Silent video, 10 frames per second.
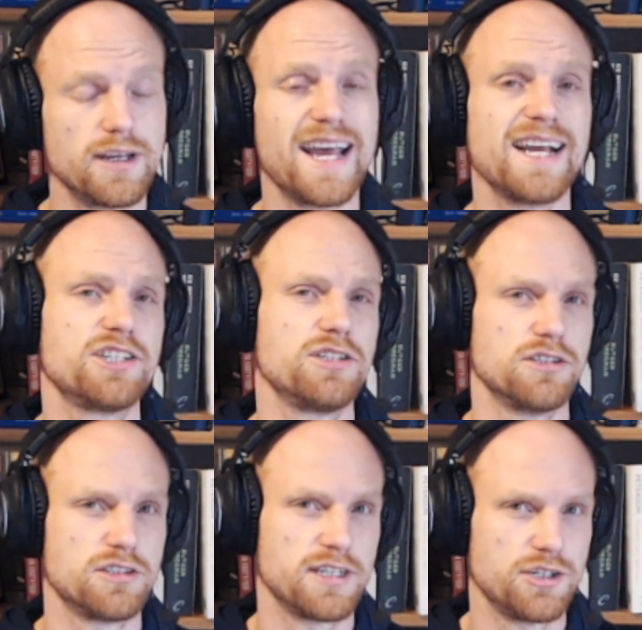
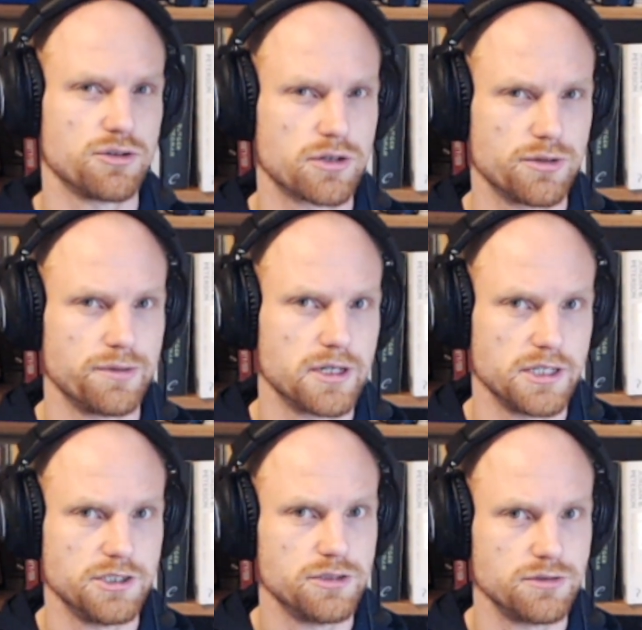actions that you're currently
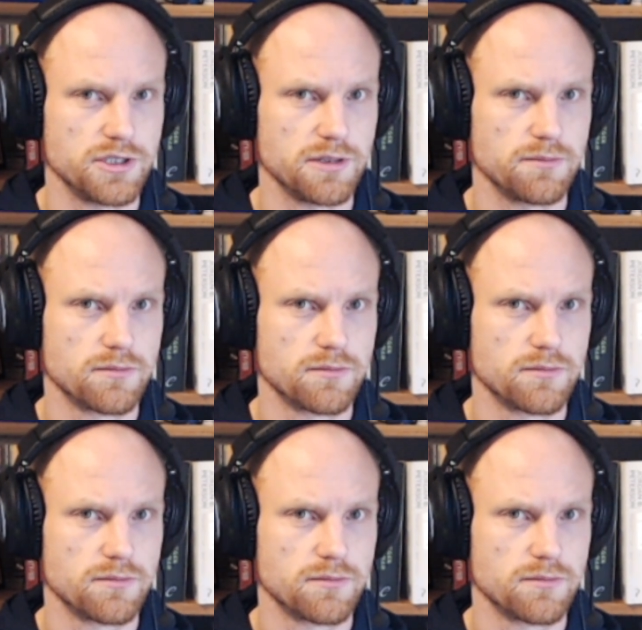choosing.